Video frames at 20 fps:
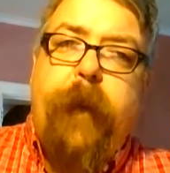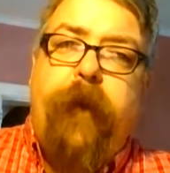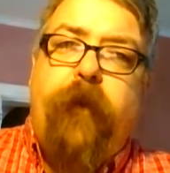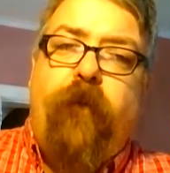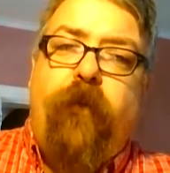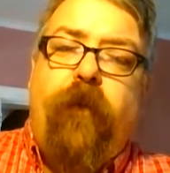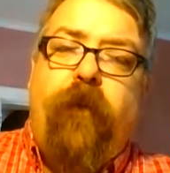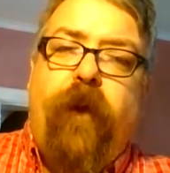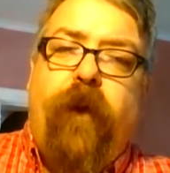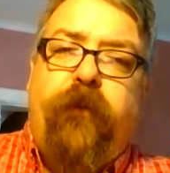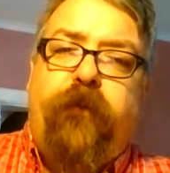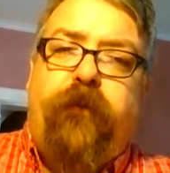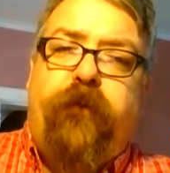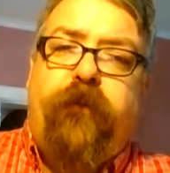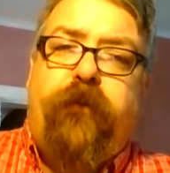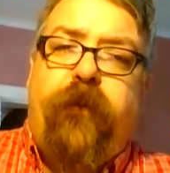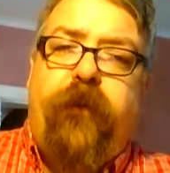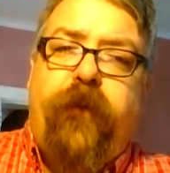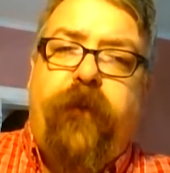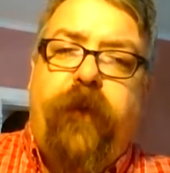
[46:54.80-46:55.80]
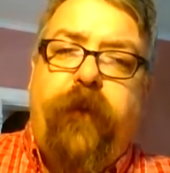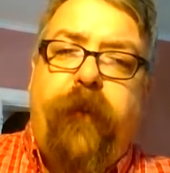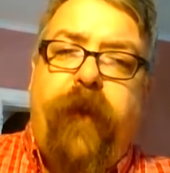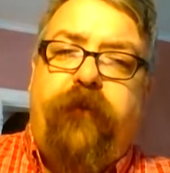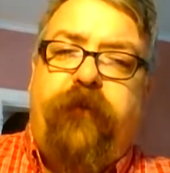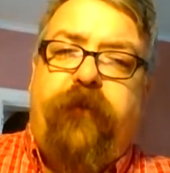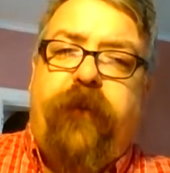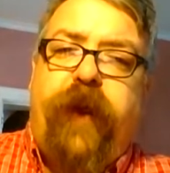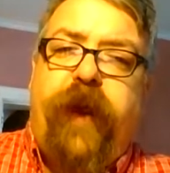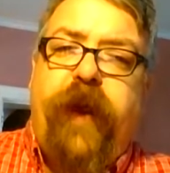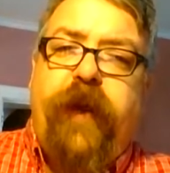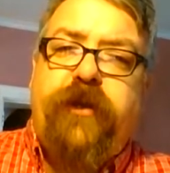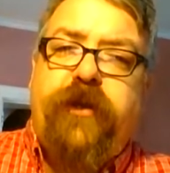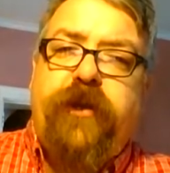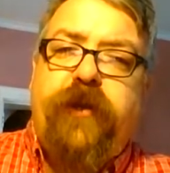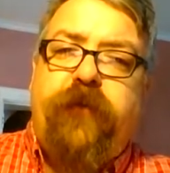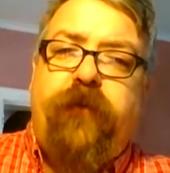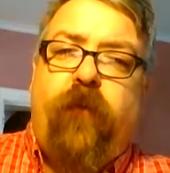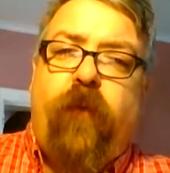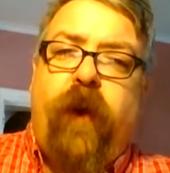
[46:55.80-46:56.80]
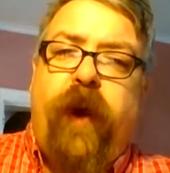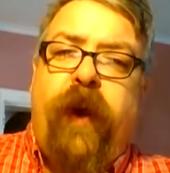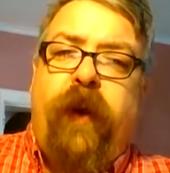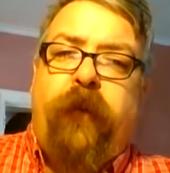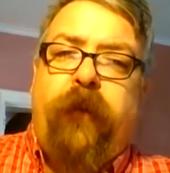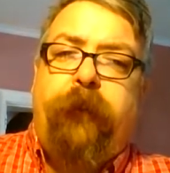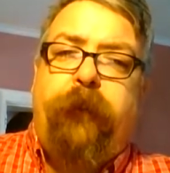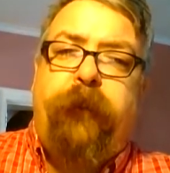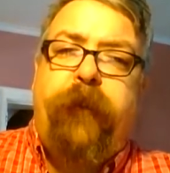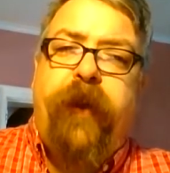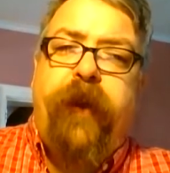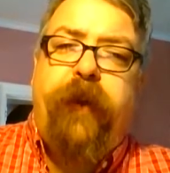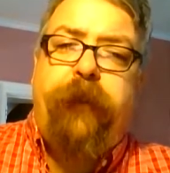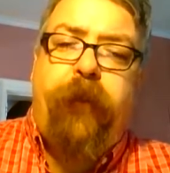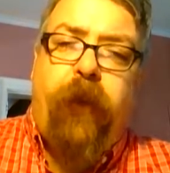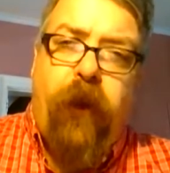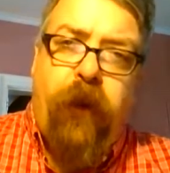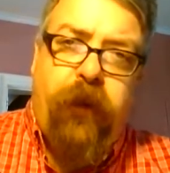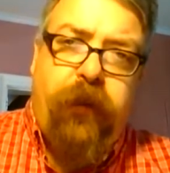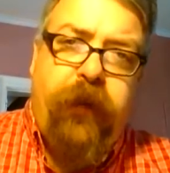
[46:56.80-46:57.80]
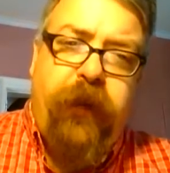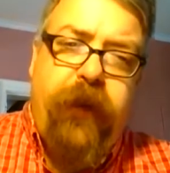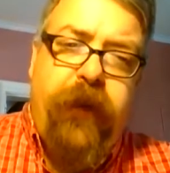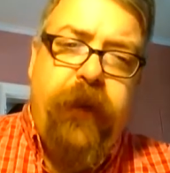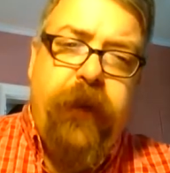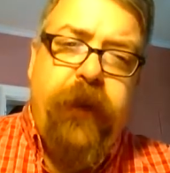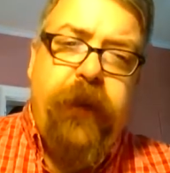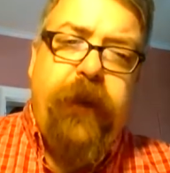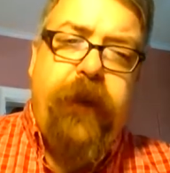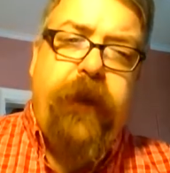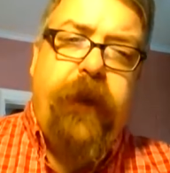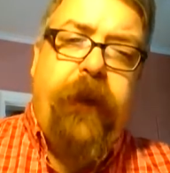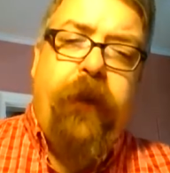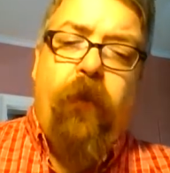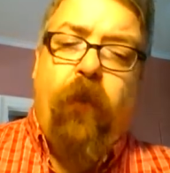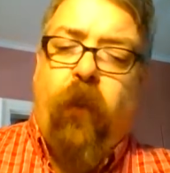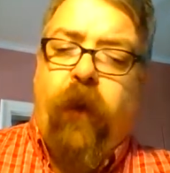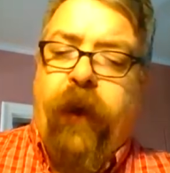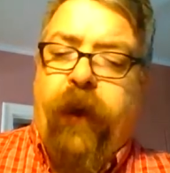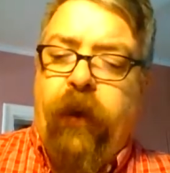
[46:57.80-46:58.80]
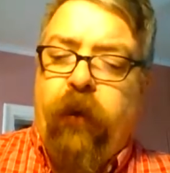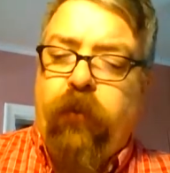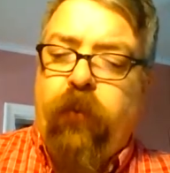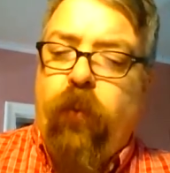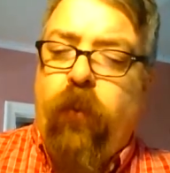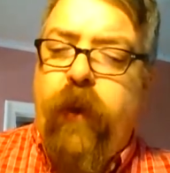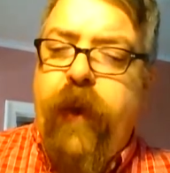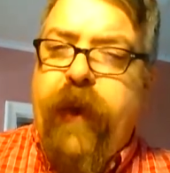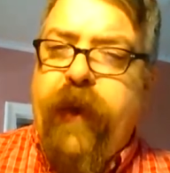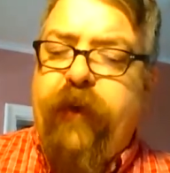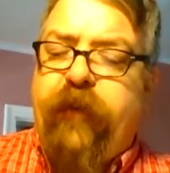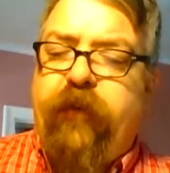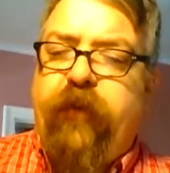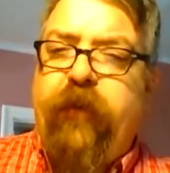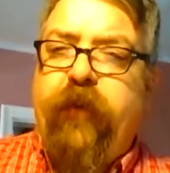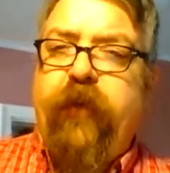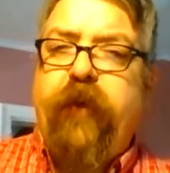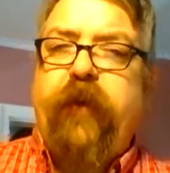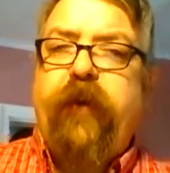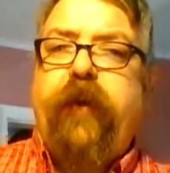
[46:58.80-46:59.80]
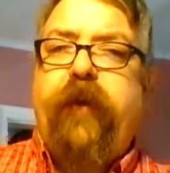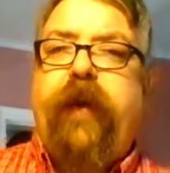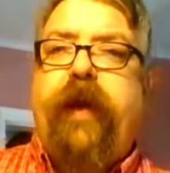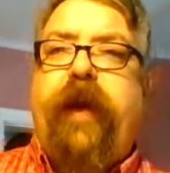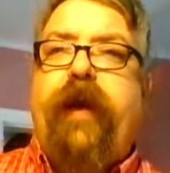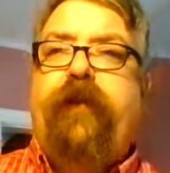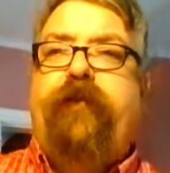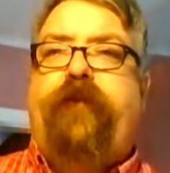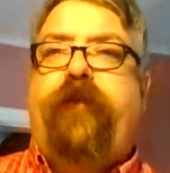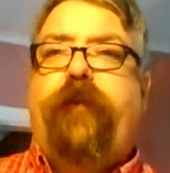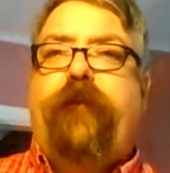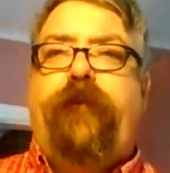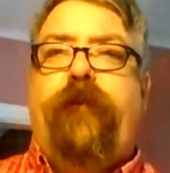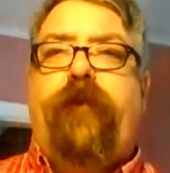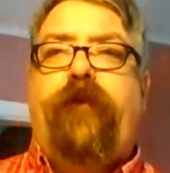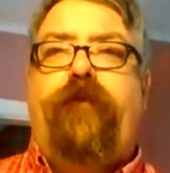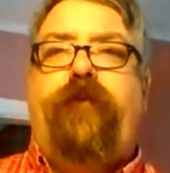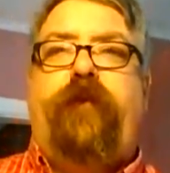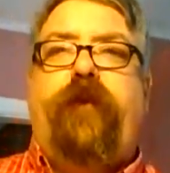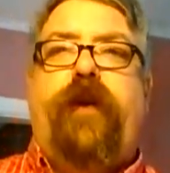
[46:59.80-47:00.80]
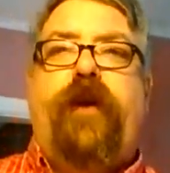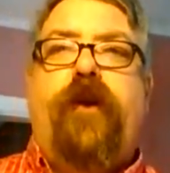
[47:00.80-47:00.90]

We'll also see the domestication of wild barley and wild wheat as the first